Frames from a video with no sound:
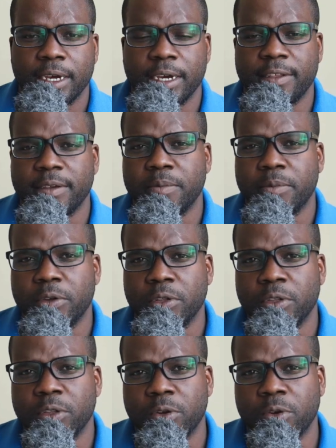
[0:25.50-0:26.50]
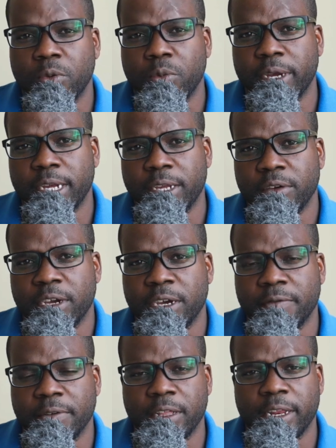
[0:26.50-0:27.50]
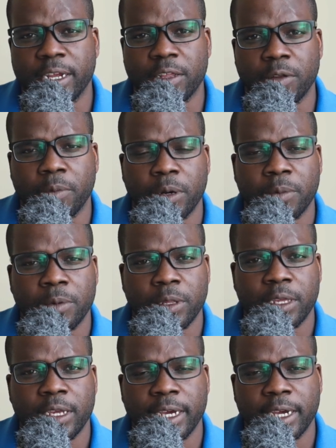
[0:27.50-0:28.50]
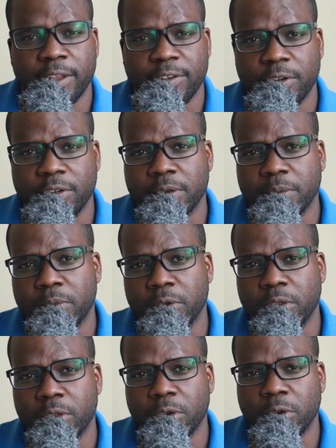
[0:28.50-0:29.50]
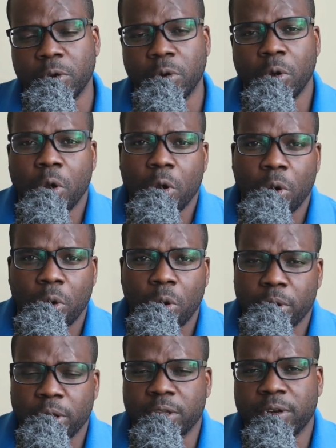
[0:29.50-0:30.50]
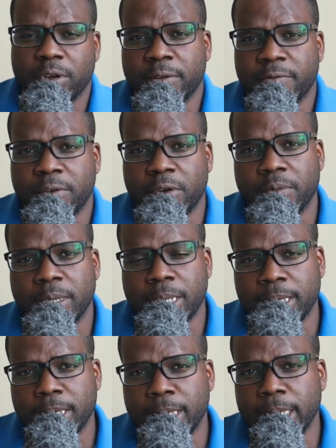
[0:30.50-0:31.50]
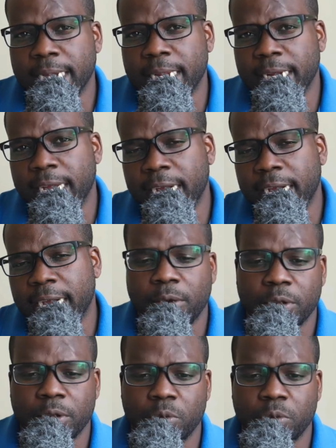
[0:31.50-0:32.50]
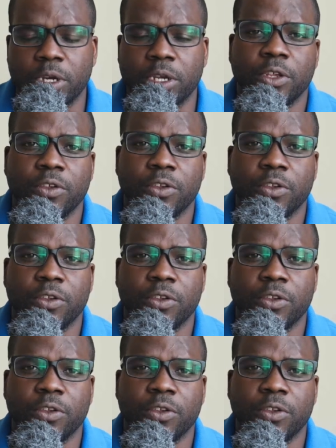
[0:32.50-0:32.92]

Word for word: It's important to know where you have intellectual property, and it's also important to know what Creative Commons is and how it works.